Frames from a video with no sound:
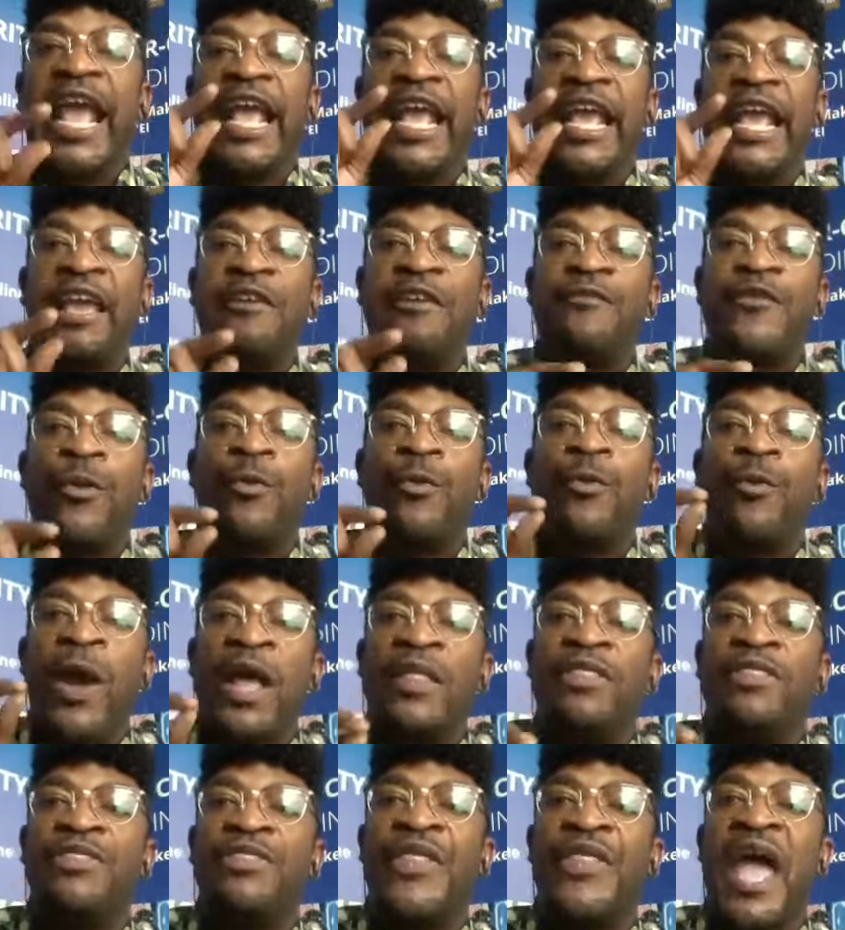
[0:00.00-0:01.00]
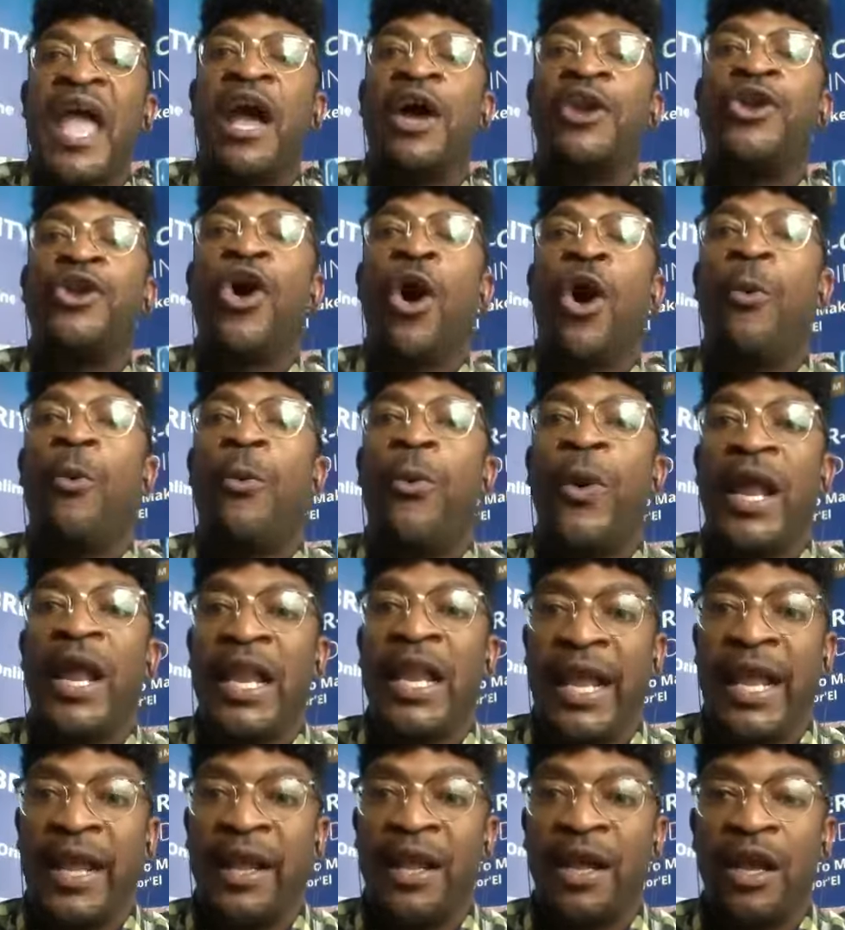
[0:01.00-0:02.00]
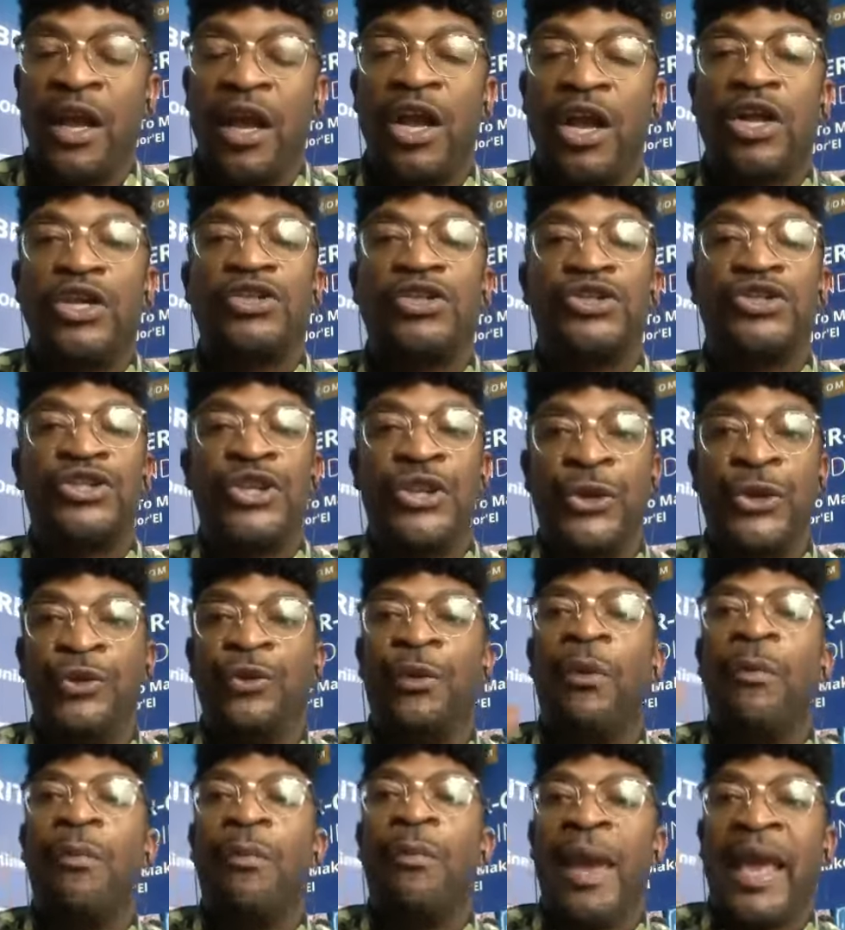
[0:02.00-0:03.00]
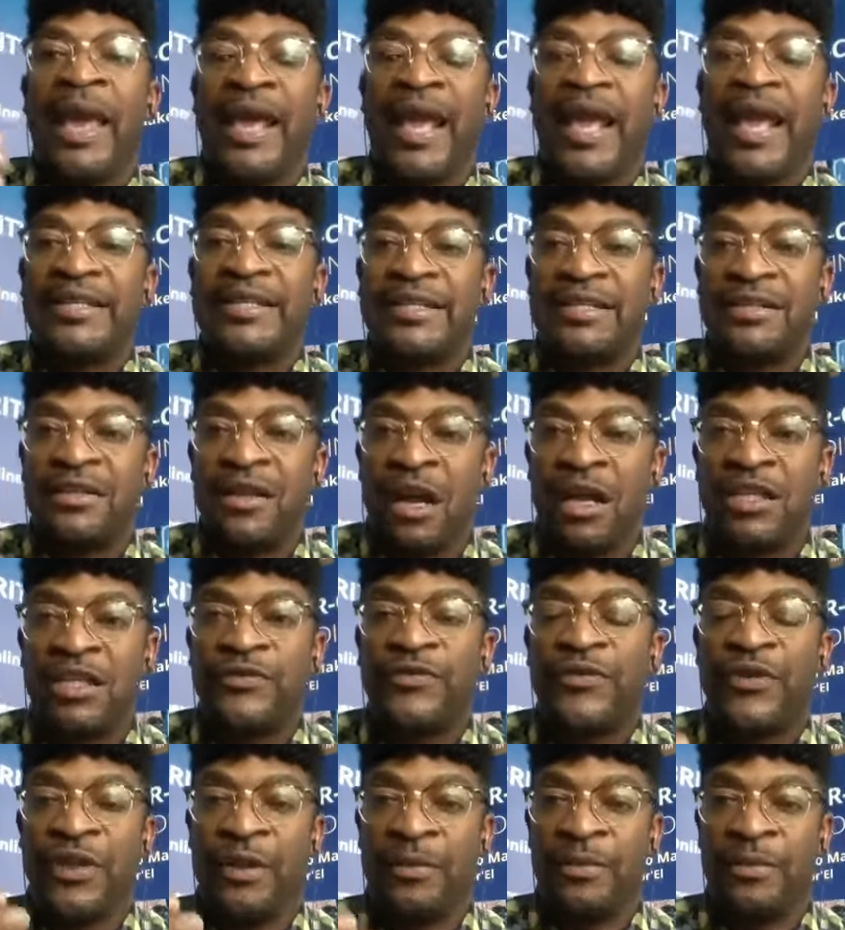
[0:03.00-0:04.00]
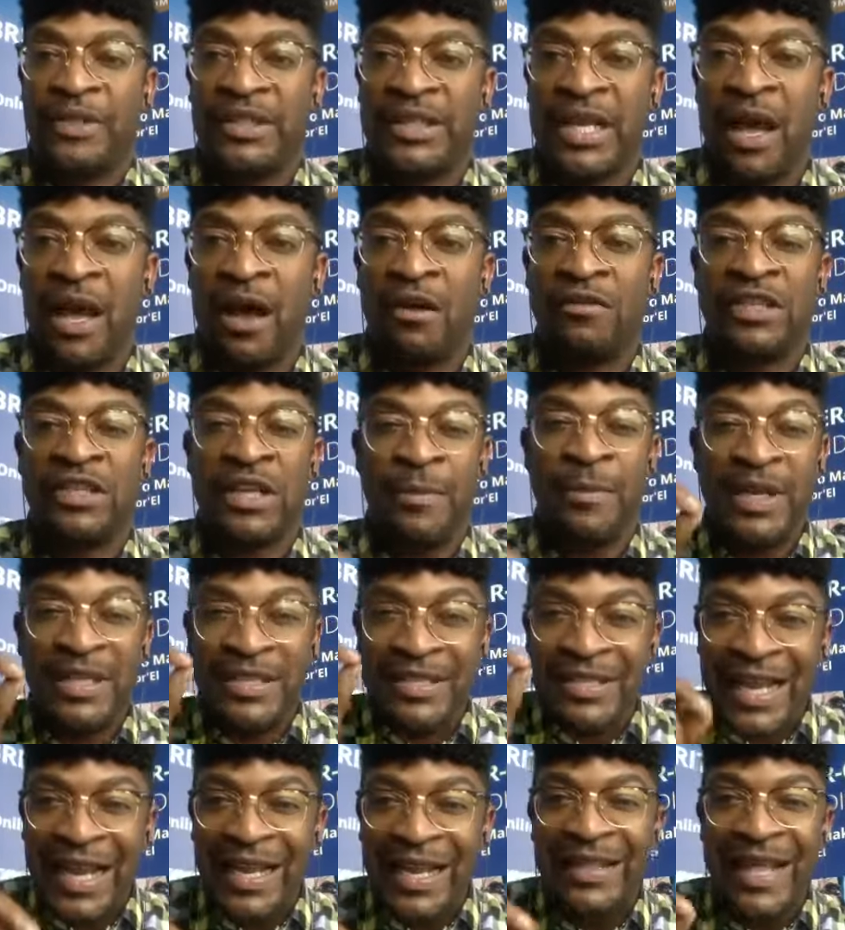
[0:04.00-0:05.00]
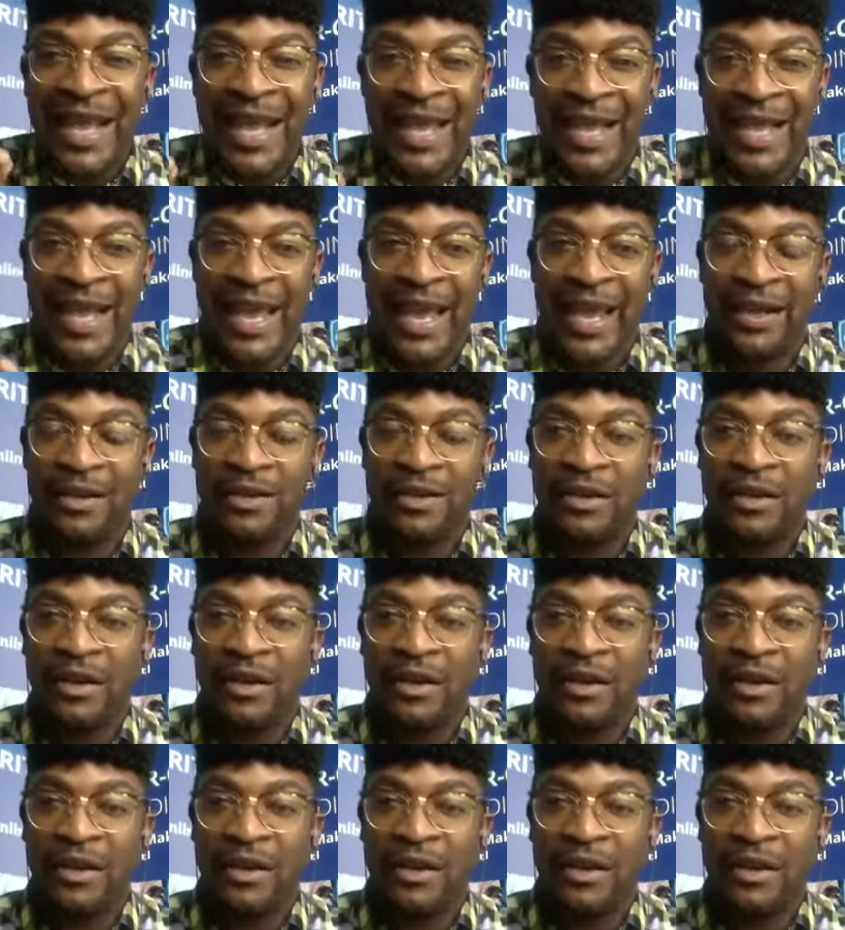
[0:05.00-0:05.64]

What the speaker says: even when they are not willing to make a stance for themselves. Let me say that again.